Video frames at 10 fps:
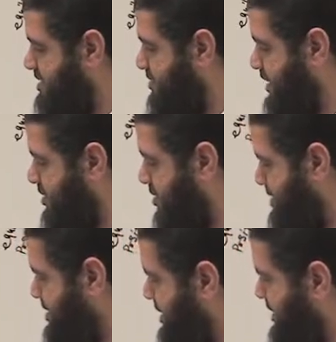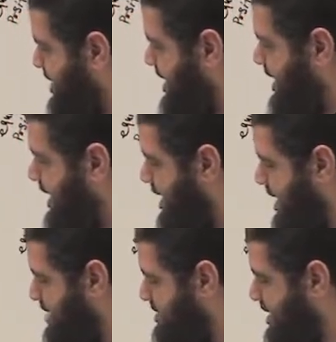the spring constant.
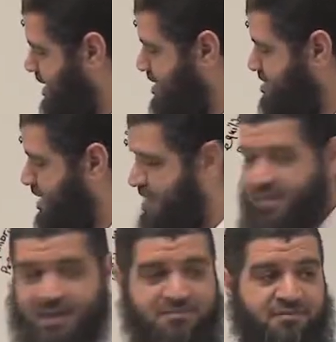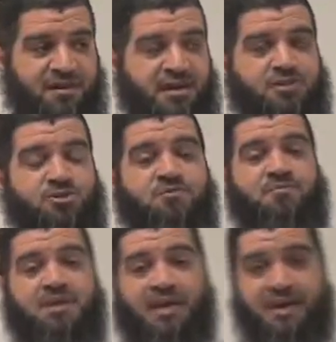X initial and X final should
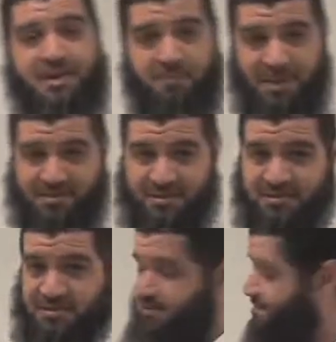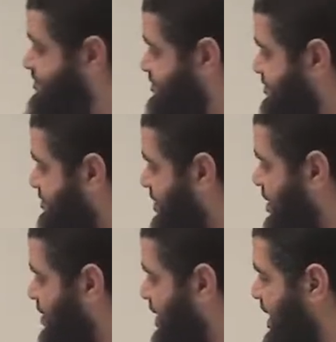be in meters.
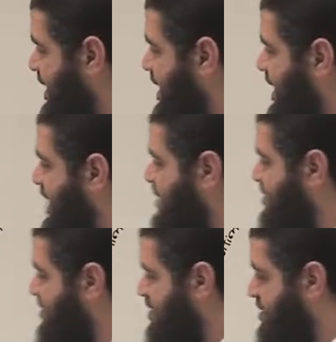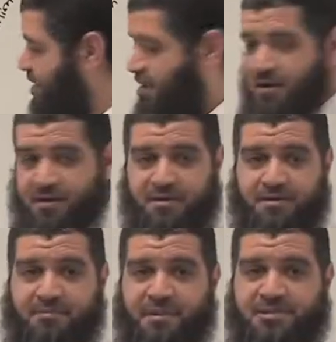Okay, and they are
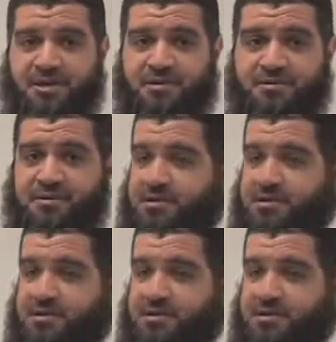measured